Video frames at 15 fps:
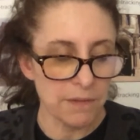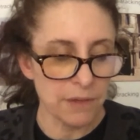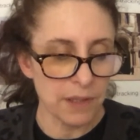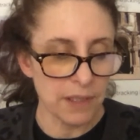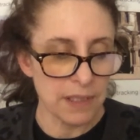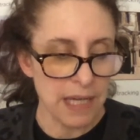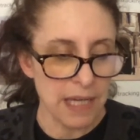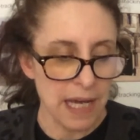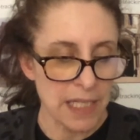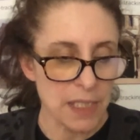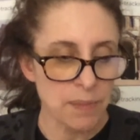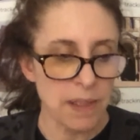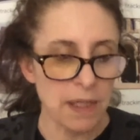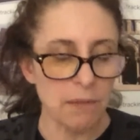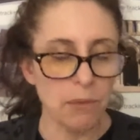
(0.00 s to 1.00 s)
for
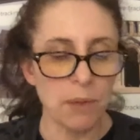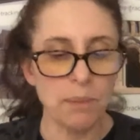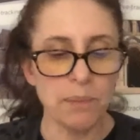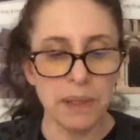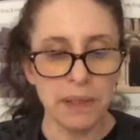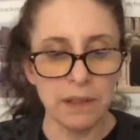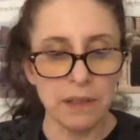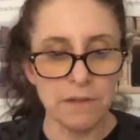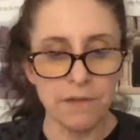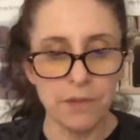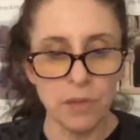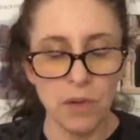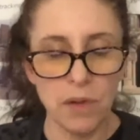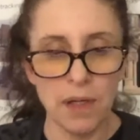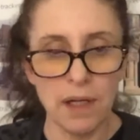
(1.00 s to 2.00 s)
attachment and we're built
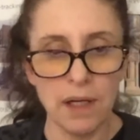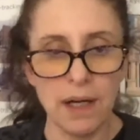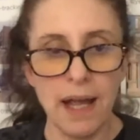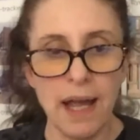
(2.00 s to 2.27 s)
for